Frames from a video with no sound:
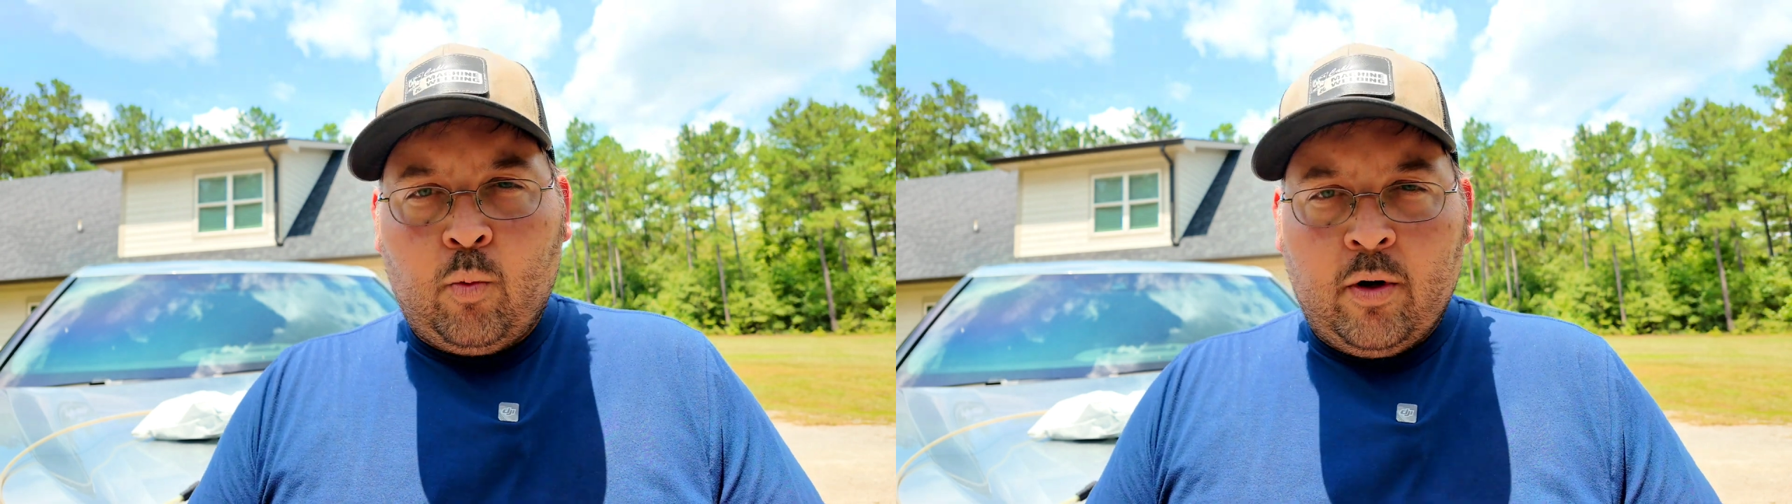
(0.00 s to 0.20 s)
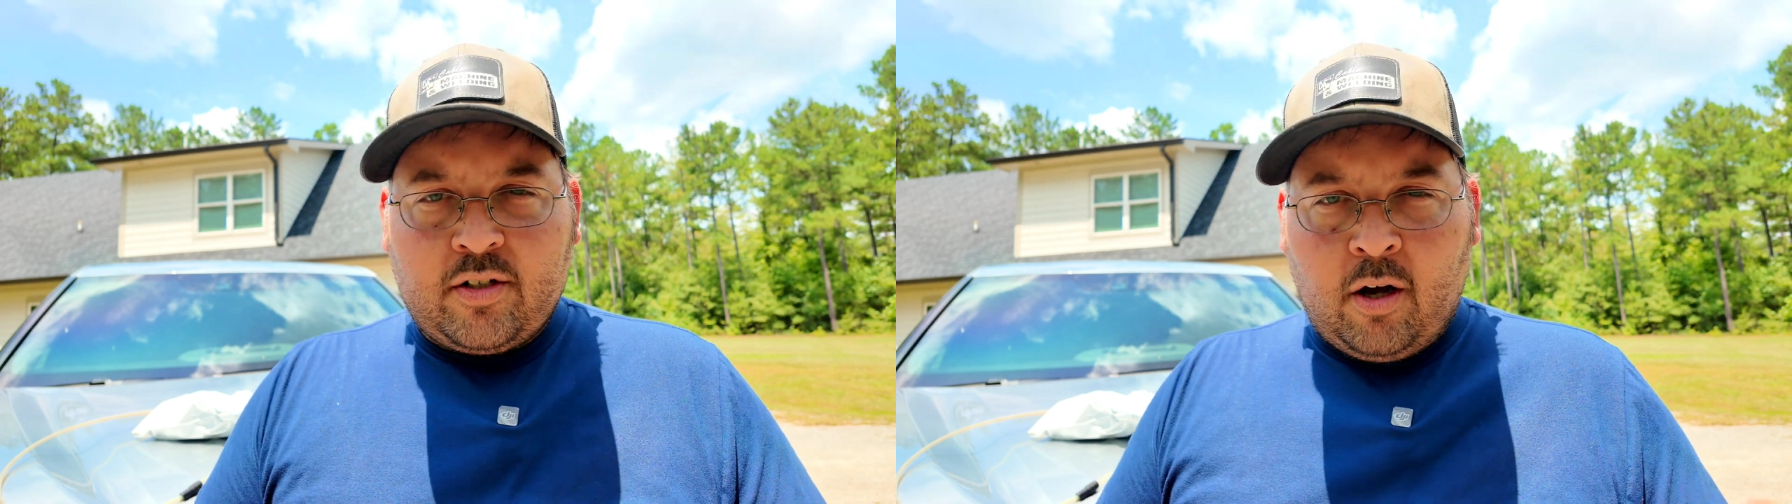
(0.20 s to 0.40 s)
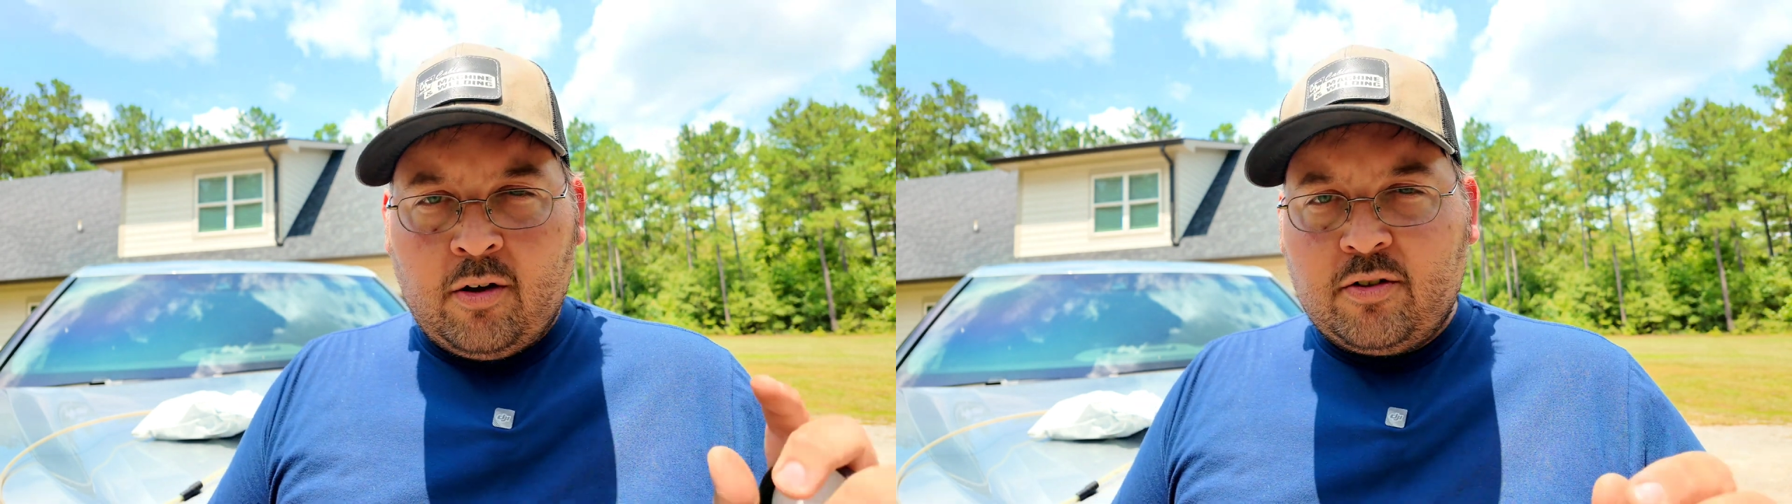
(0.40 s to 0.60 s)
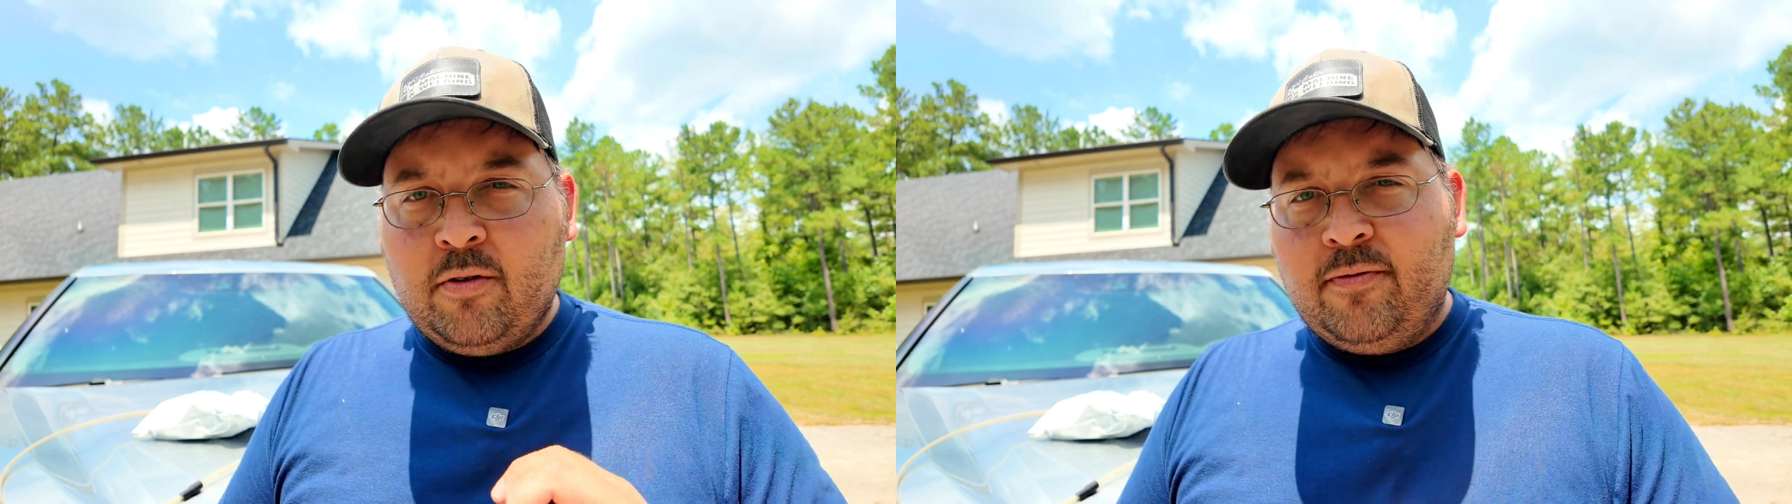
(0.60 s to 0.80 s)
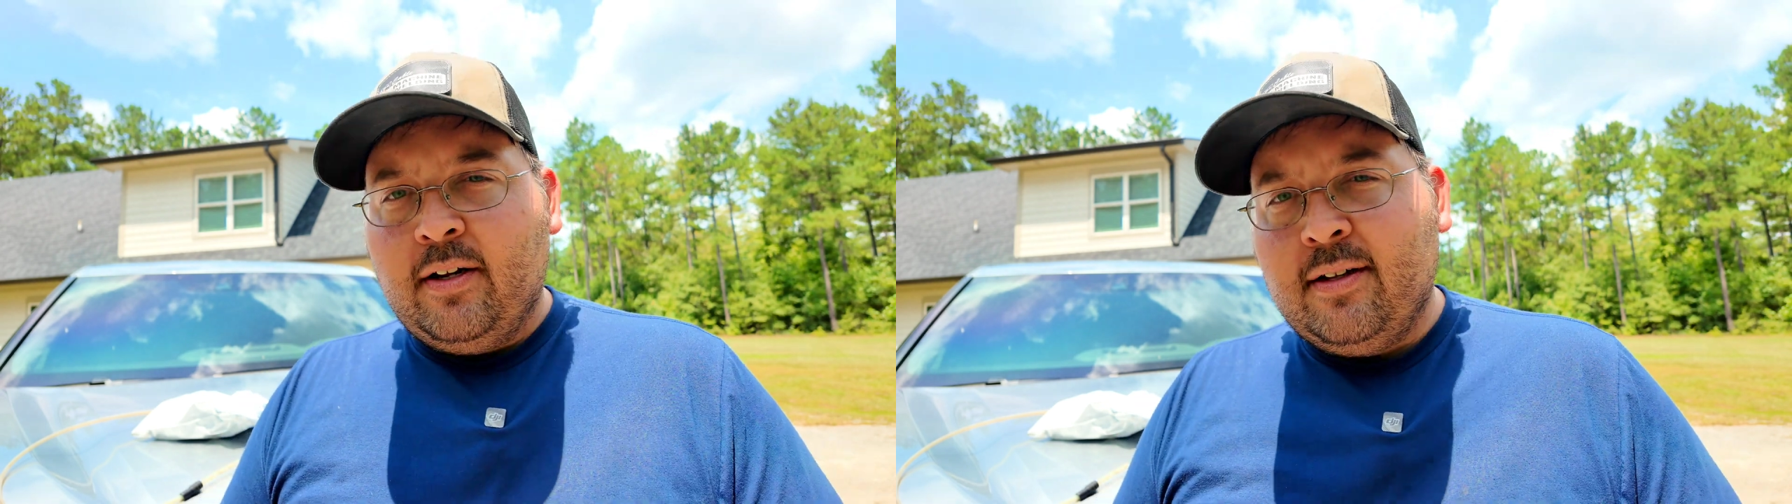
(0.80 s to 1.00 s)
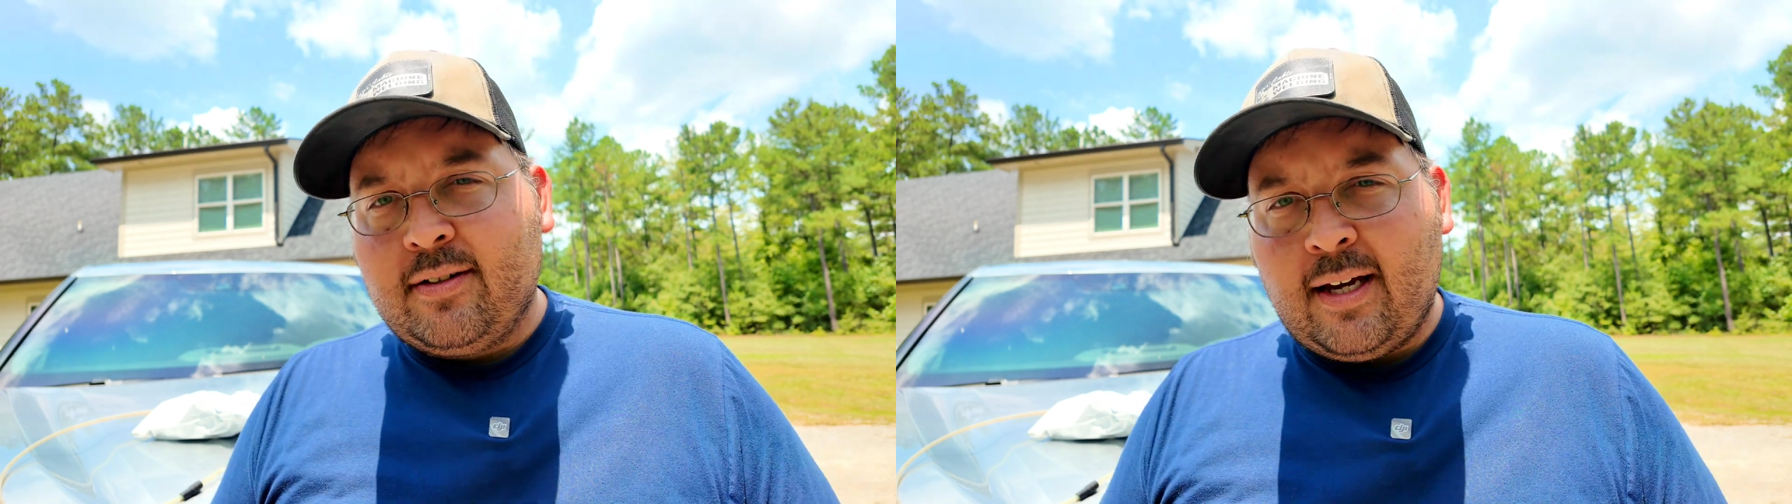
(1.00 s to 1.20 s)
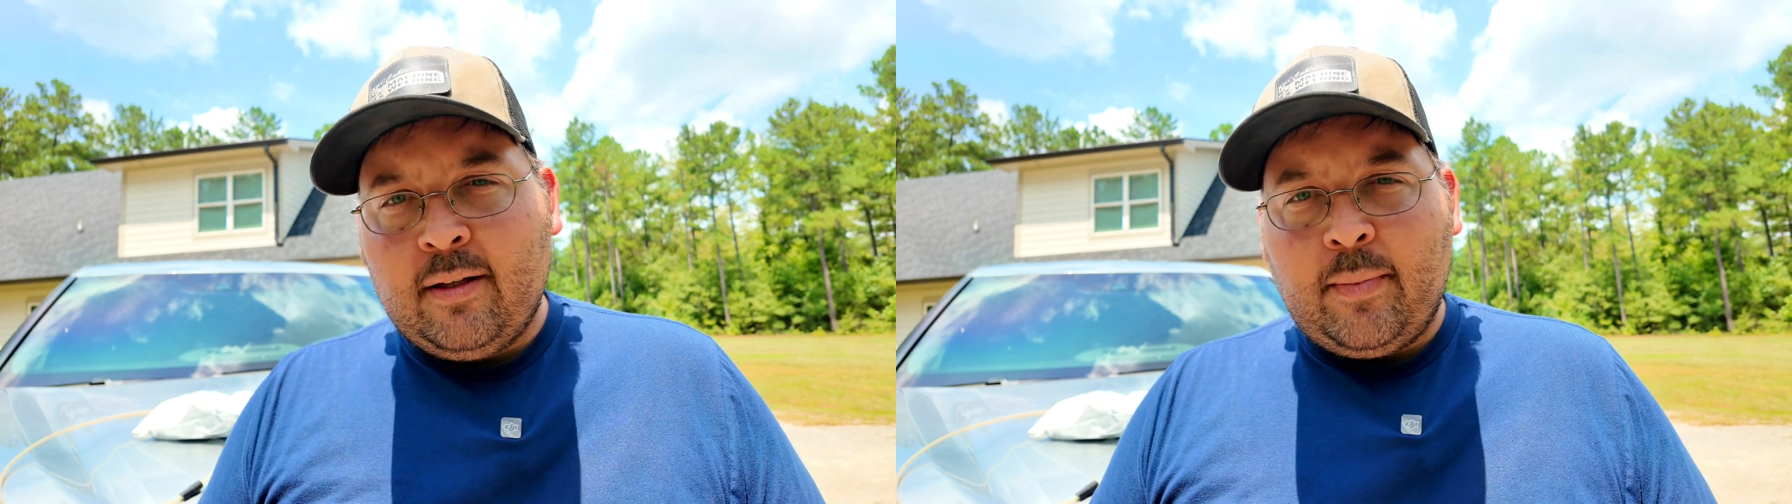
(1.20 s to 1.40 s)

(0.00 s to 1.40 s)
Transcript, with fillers: which also fit inside